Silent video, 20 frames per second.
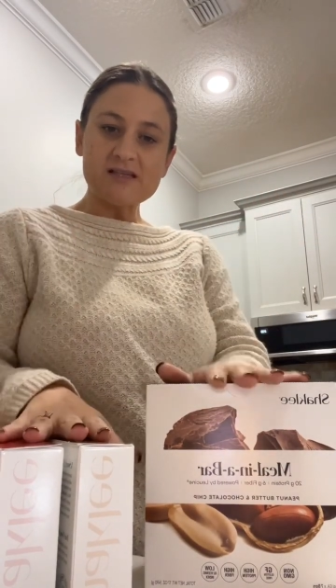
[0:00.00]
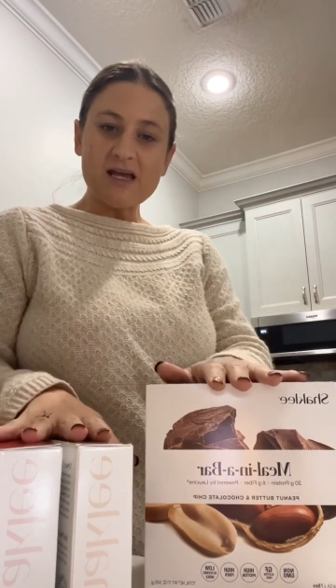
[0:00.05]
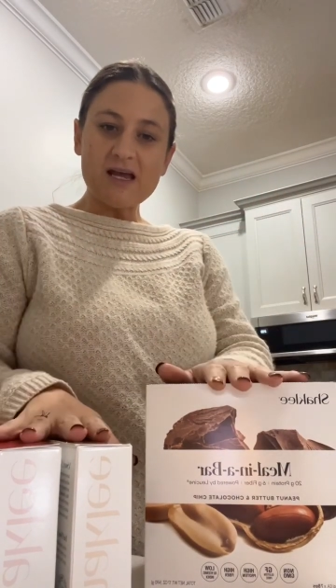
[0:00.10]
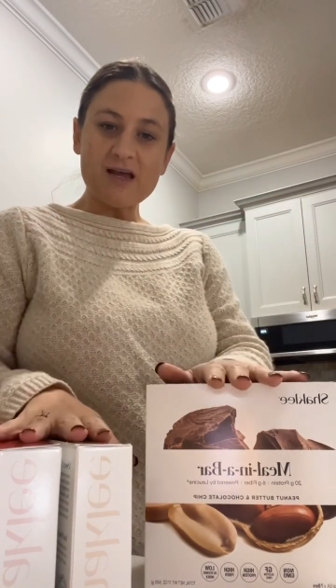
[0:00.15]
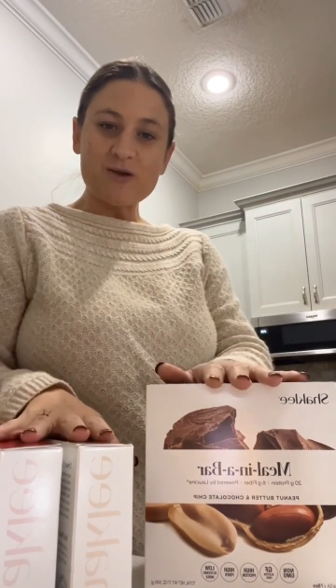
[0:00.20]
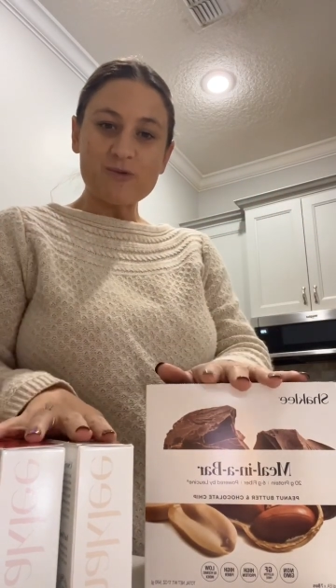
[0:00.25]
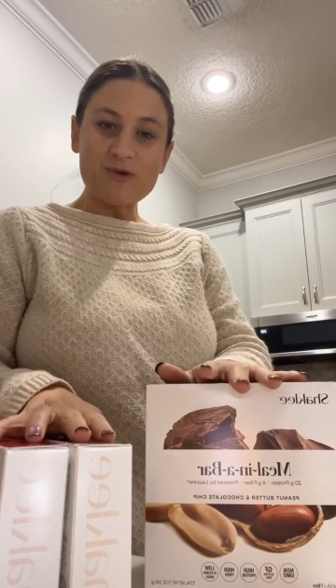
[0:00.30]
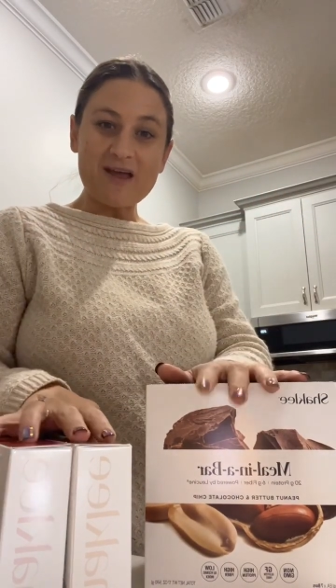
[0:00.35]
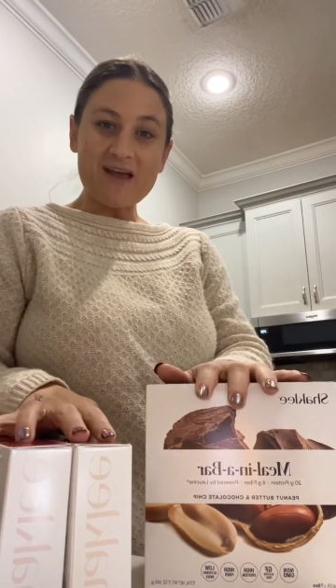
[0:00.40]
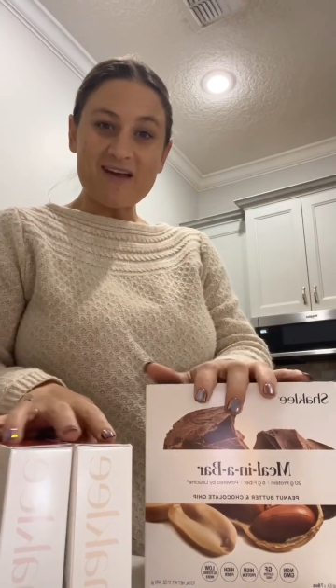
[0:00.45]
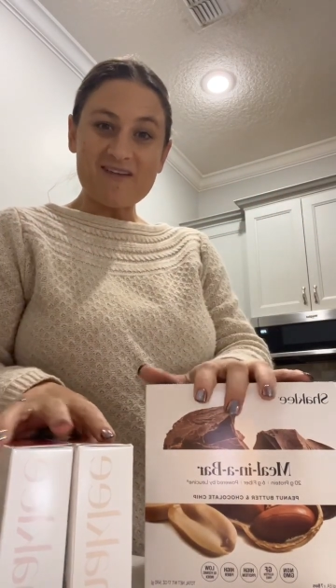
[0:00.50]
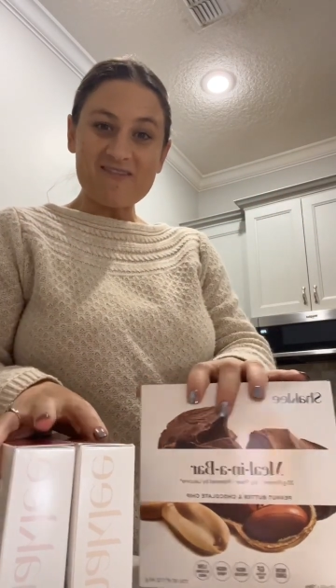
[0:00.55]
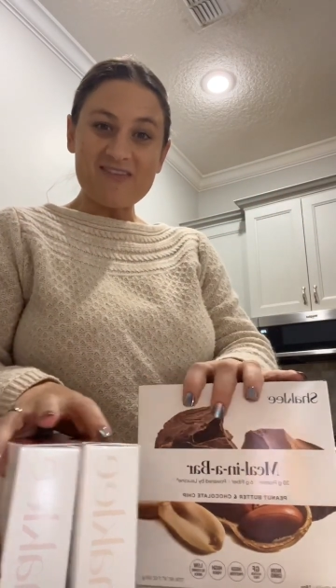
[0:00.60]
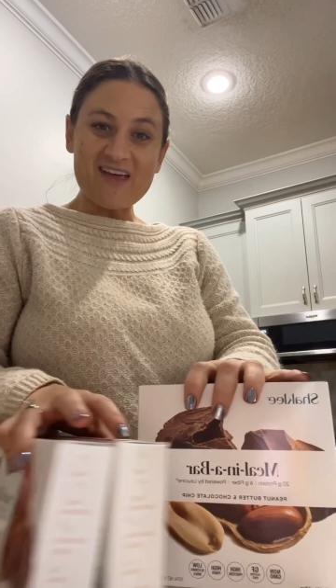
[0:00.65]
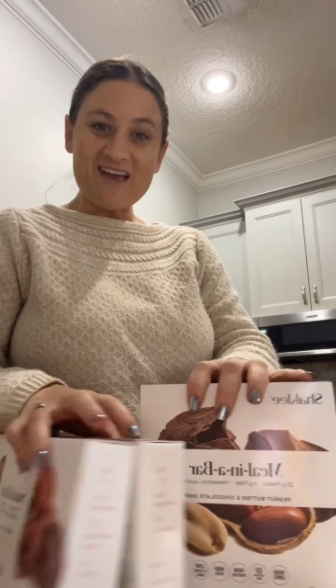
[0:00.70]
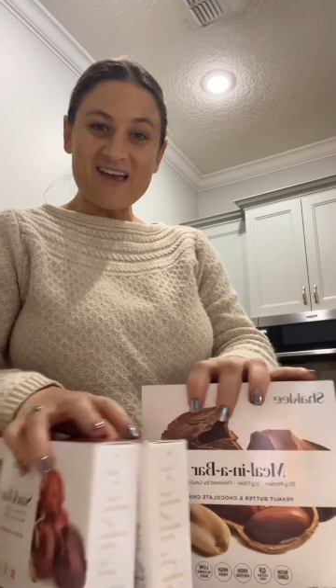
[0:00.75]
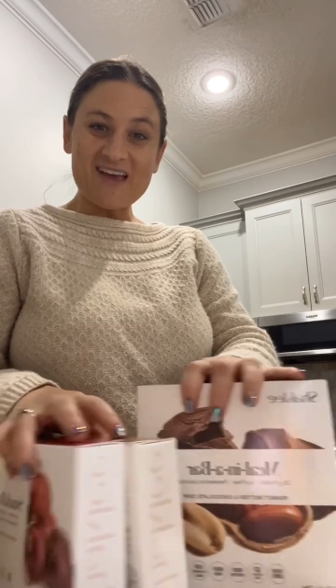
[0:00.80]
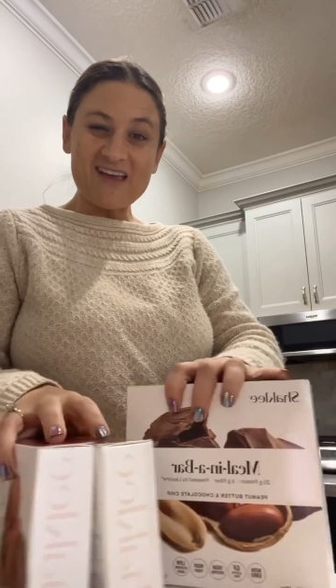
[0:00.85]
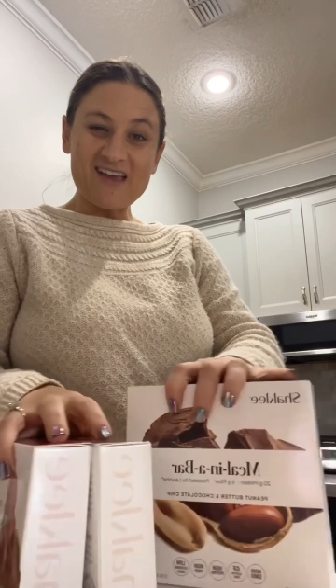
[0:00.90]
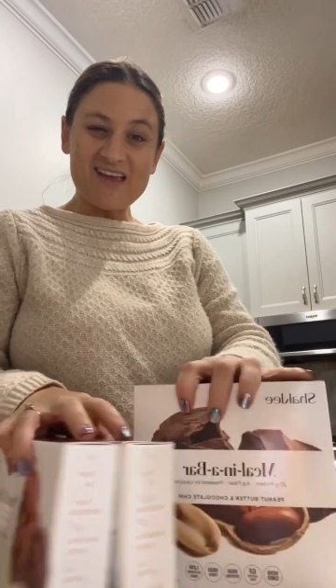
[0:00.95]
and we have
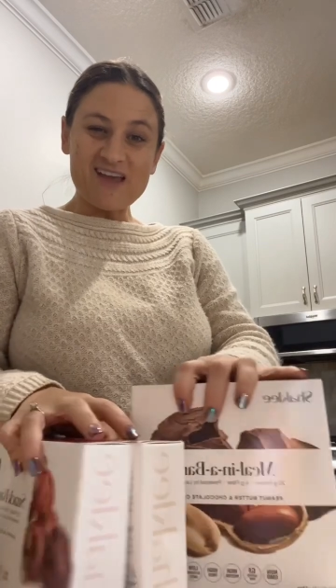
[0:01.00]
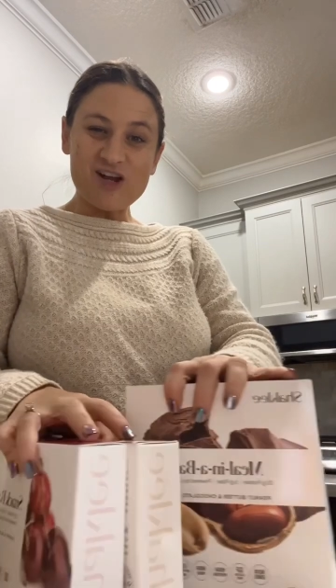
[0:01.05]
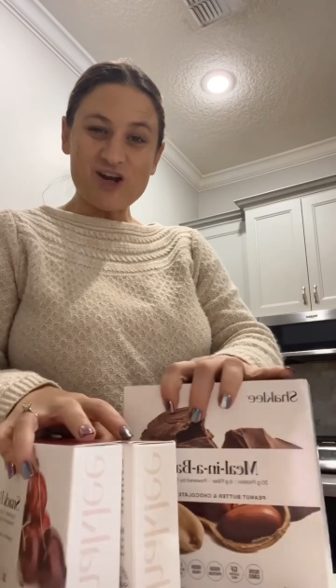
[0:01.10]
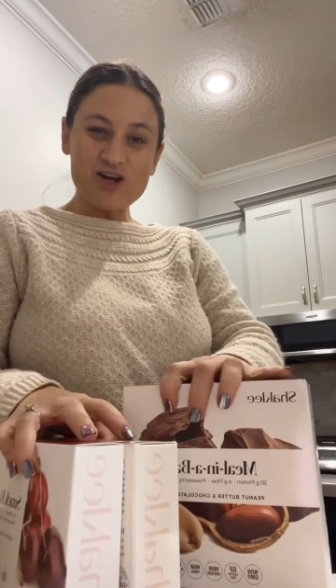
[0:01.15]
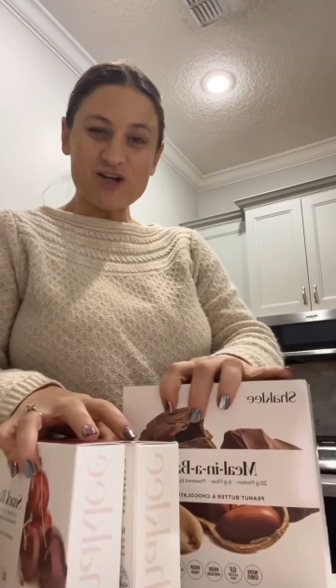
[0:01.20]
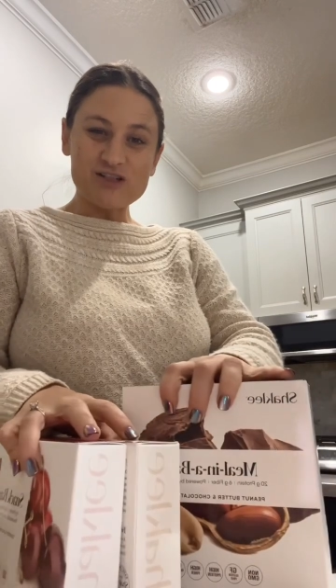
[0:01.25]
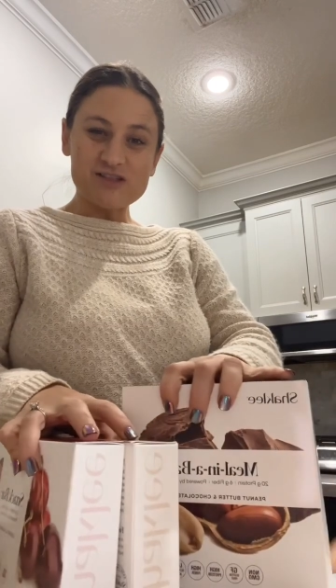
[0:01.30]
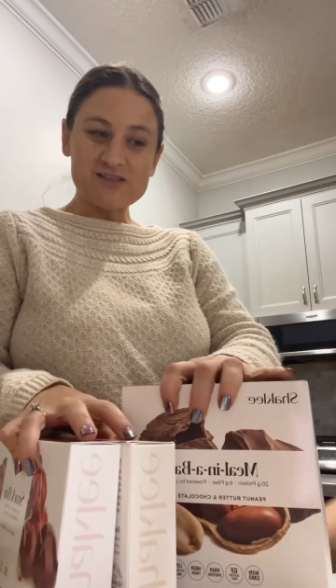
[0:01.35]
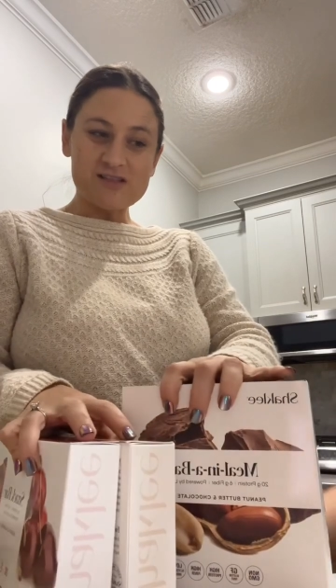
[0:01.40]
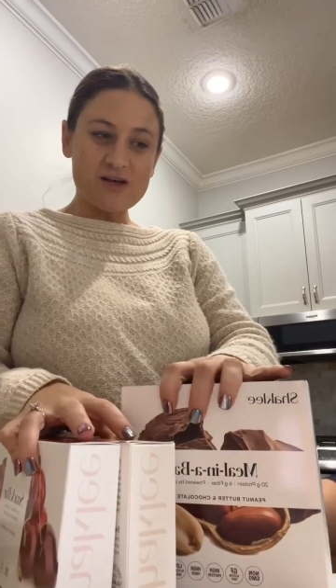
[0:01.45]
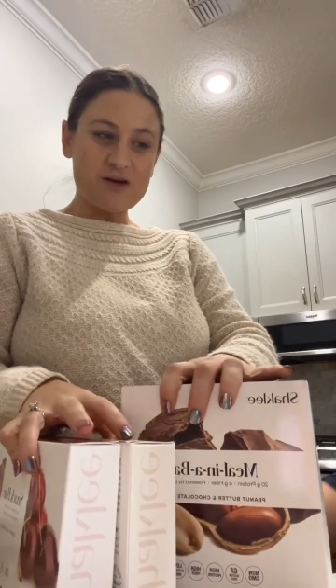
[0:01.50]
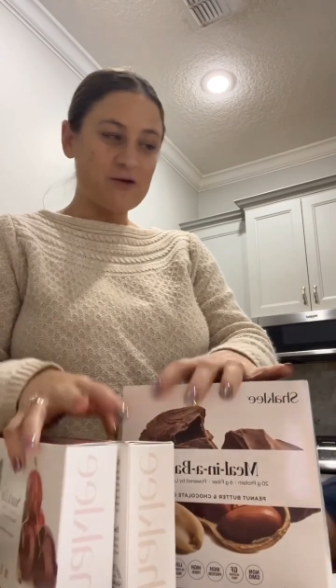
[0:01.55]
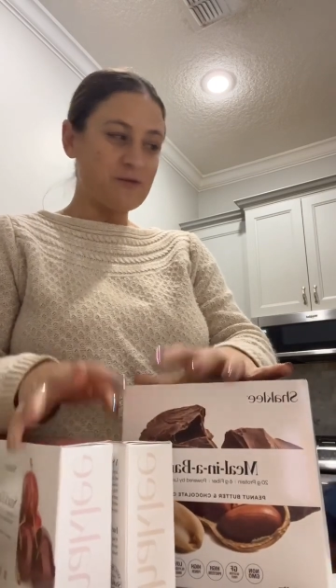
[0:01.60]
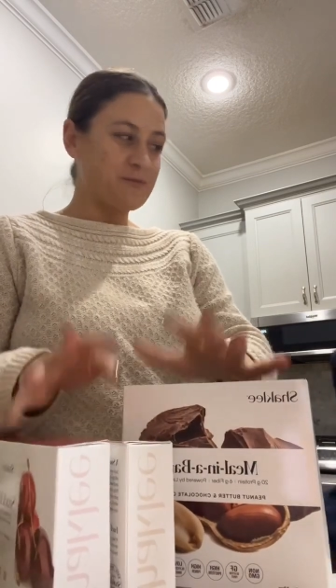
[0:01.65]
that here. So